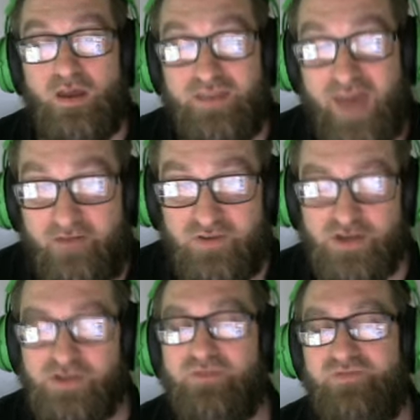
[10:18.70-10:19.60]

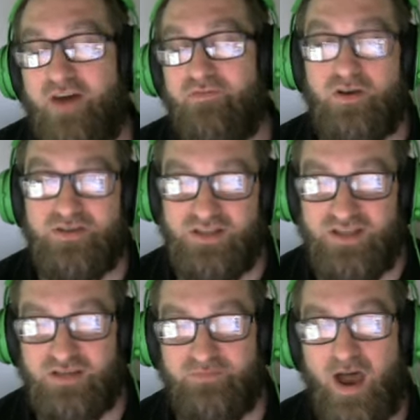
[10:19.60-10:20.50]
Cavendish, 5 call,
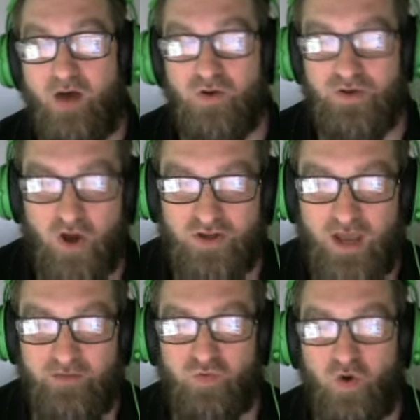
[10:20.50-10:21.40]
6,000 power, DON!!
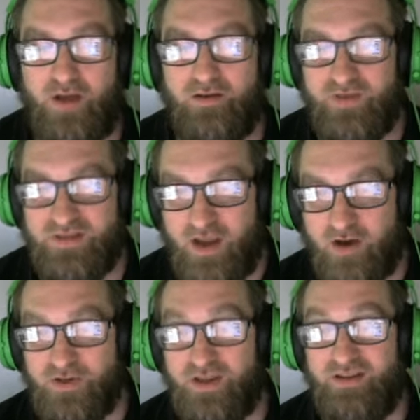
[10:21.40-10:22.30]
times 1. This
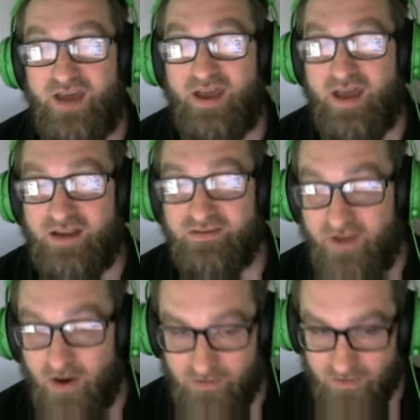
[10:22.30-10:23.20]
character can attack active
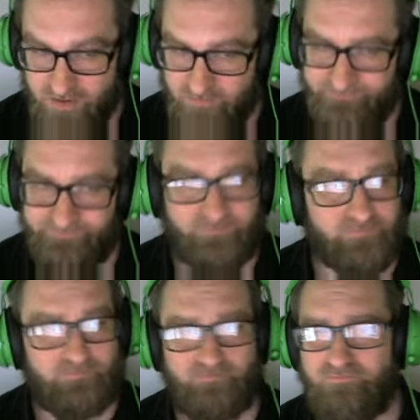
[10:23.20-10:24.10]
characters.
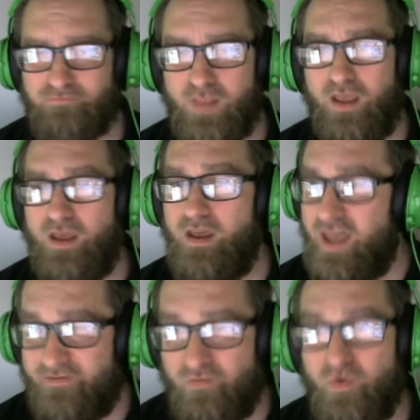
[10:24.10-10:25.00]

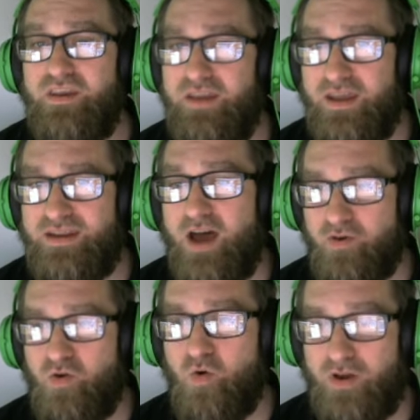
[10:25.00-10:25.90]
If we can get down
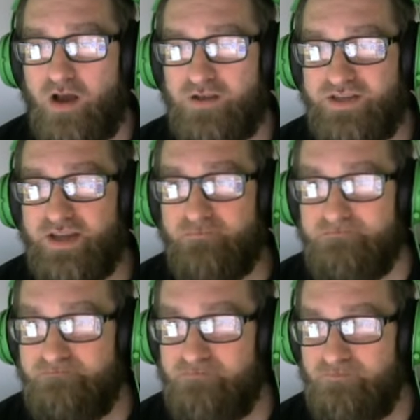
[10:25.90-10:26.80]
the Corrida Coliseum,
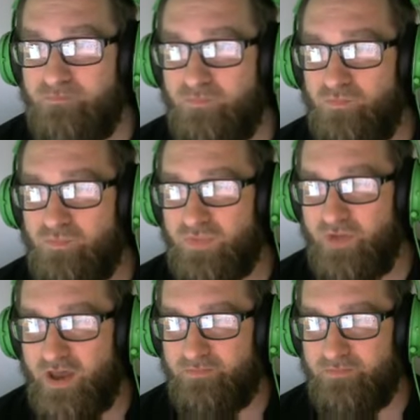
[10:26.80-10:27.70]
let
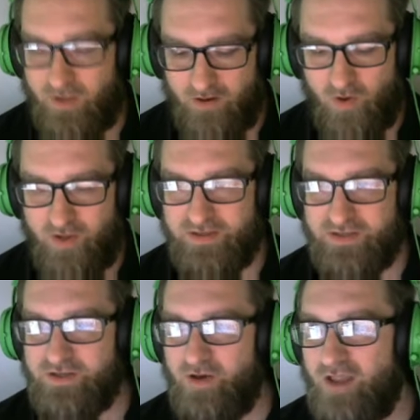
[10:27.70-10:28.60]
me, uh, I don't know why this
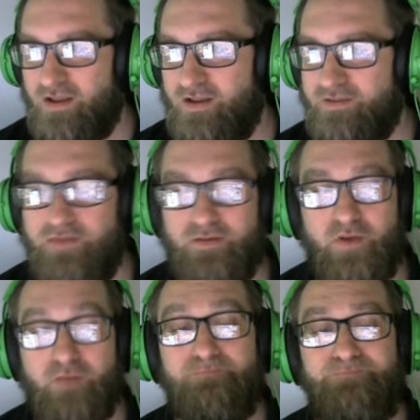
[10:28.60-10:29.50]
is still highlighted like that. There we
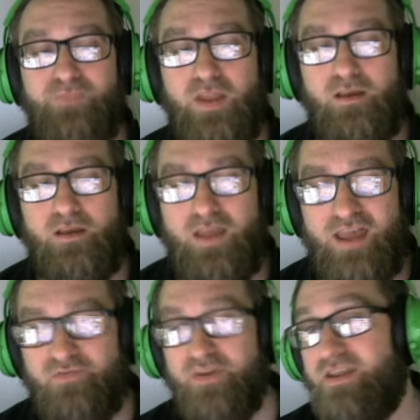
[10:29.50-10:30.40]
go.
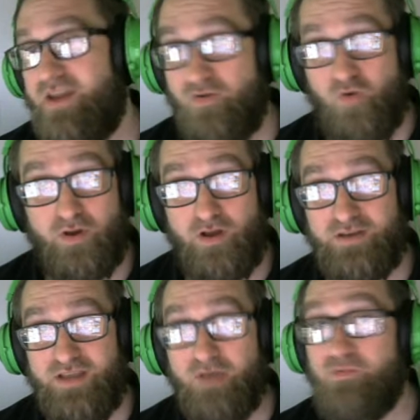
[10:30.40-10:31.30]
If we can get down Corrida
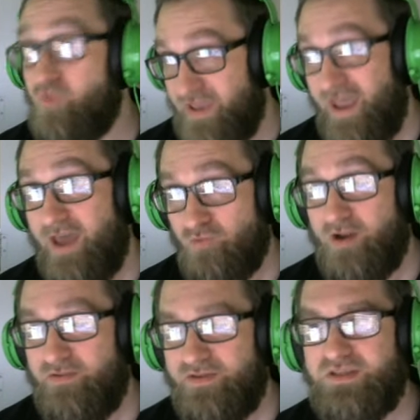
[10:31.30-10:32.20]
Coliseum, which we can
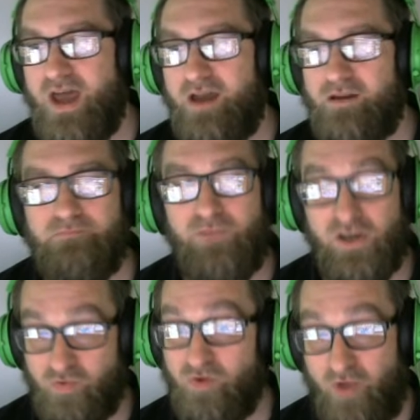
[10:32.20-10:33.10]
run in this deck
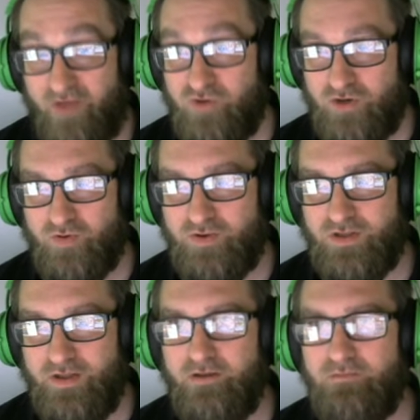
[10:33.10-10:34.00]
because we have Dressrosa
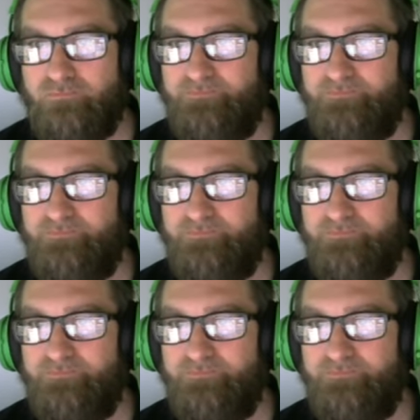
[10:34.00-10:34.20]
leader,